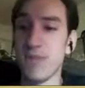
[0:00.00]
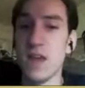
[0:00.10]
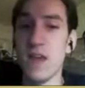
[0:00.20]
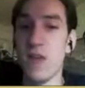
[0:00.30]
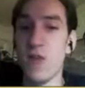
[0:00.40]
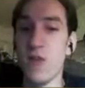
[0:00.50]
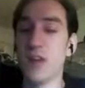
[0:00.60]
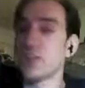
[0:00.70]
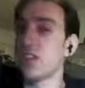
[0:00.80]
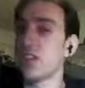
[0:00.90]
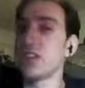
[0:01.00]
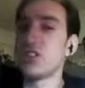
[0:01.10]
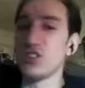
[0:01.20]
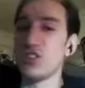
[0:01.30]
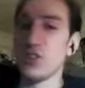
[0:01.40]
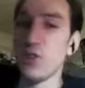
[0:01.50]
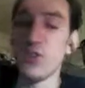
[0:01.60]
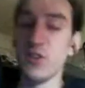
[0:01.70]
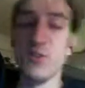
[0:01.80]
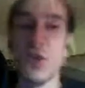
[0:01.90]
Now, Ralzarek is just serving
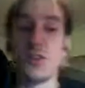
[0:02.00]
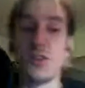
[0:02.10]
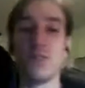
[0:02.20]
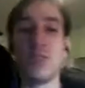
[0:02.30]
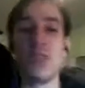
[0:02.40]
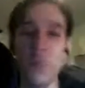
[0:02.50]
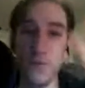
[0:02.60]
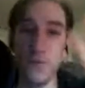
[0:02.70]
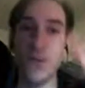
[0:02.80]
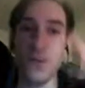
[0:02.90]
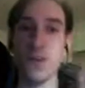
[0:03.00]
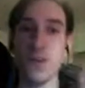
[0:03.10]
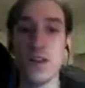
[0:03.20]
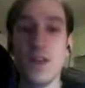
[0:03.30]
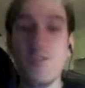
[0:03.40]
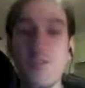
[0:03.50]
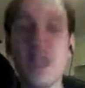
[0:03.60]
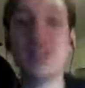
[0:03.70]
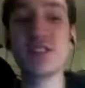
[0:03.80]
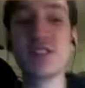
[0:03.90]
the purpose of being the 5th piece